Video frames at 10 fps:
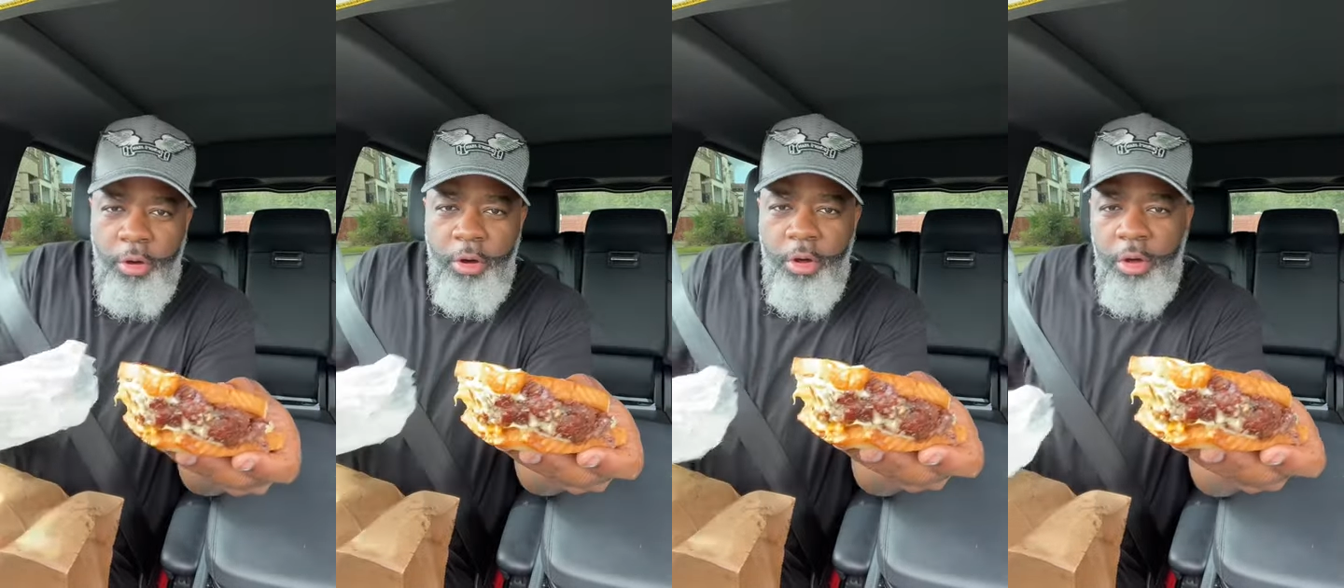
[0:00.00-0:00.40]

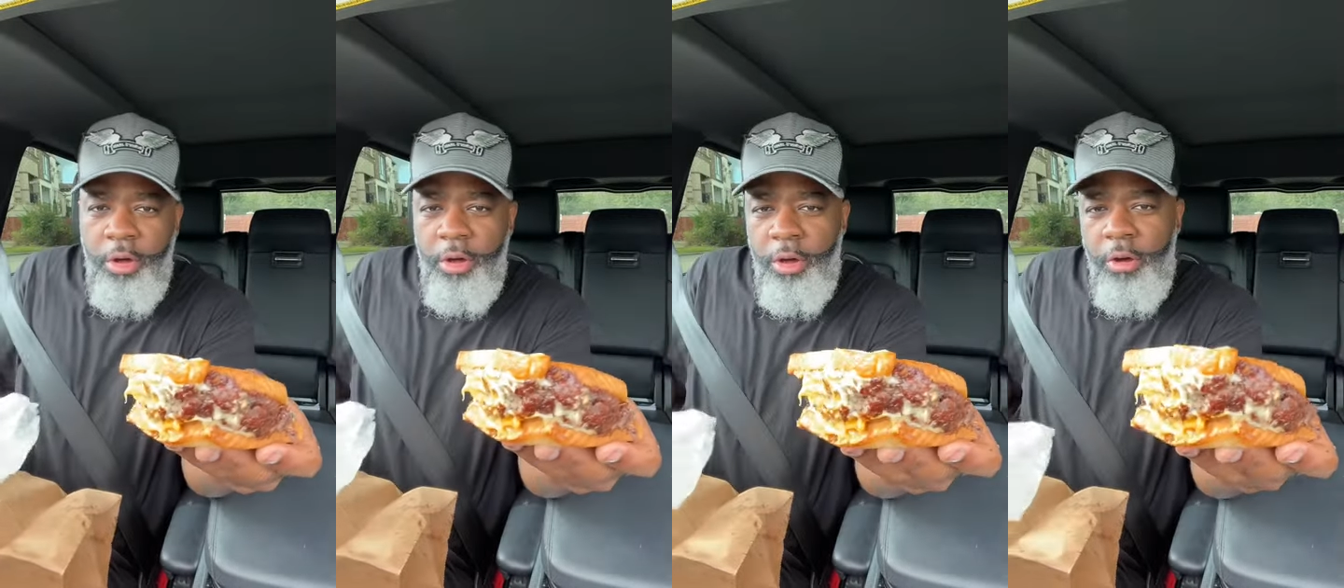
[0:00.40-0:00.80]
Ooh,
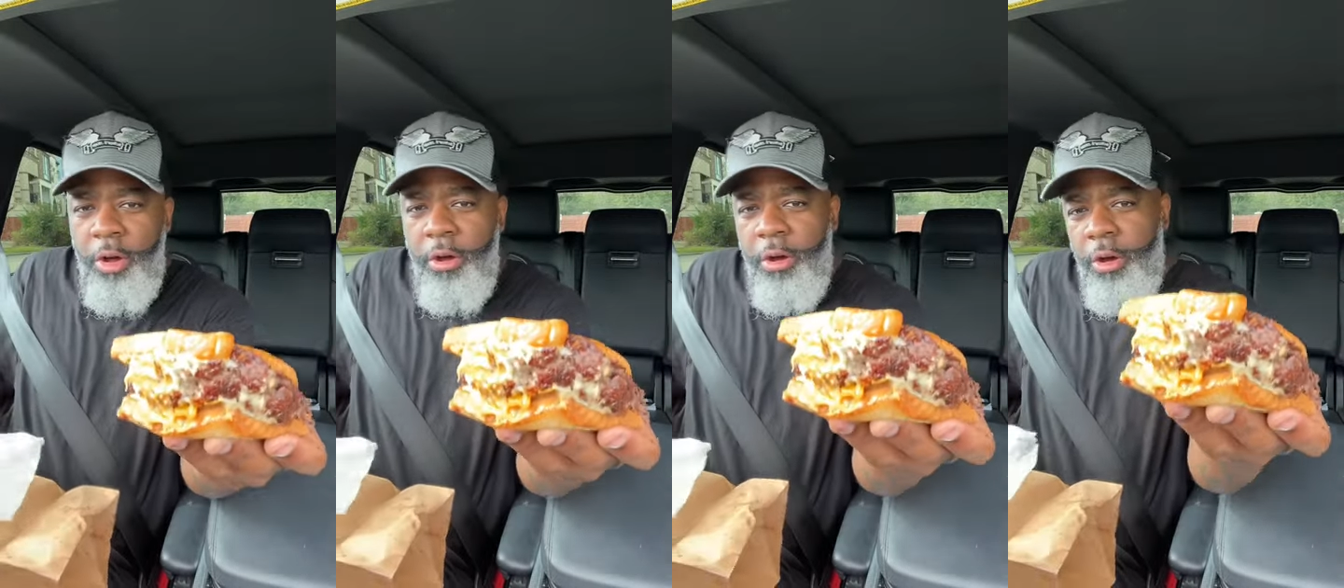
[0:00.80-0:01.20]
ooh,
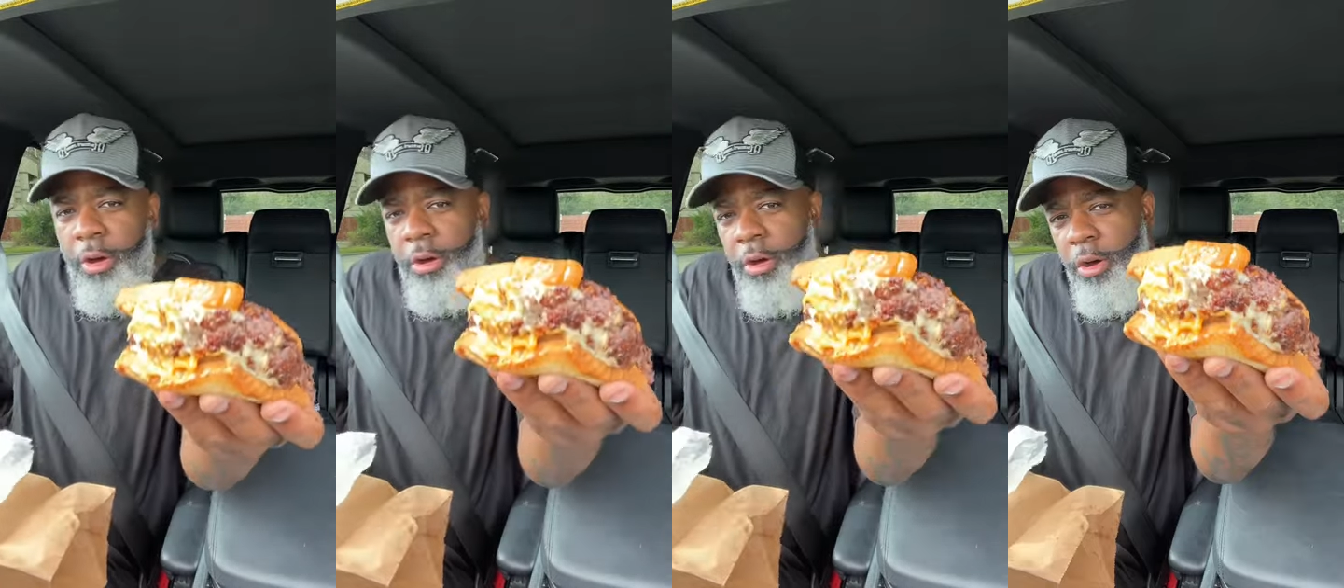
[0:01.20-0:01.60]

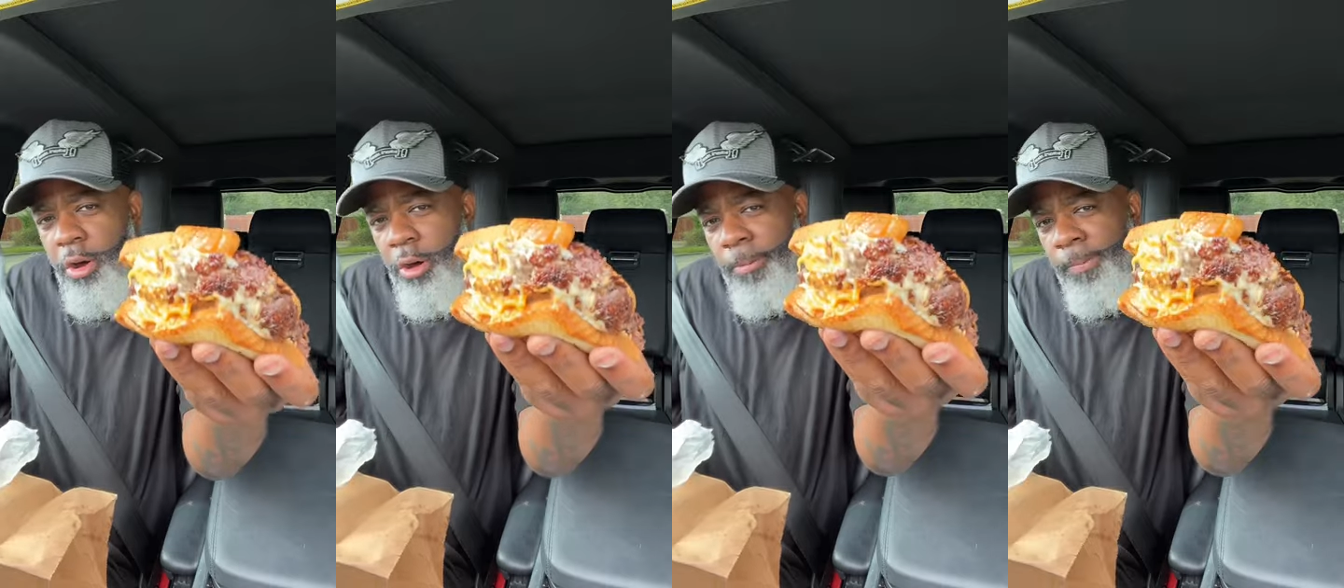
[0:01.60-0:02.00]
ooh,
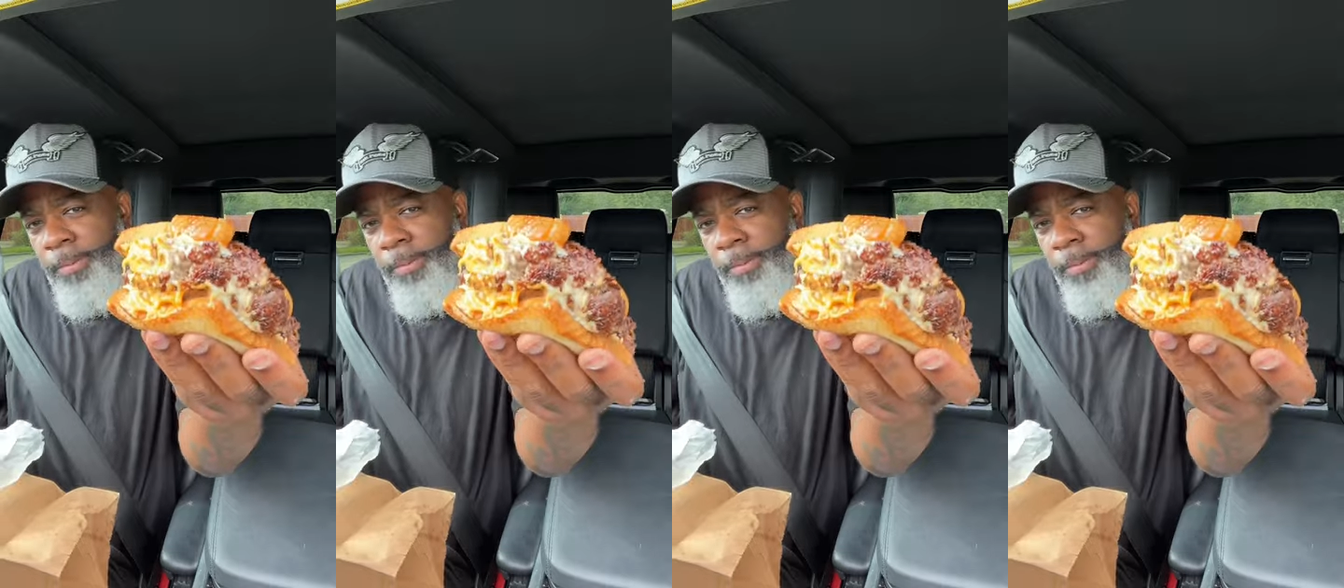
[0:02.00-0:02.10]
ooh.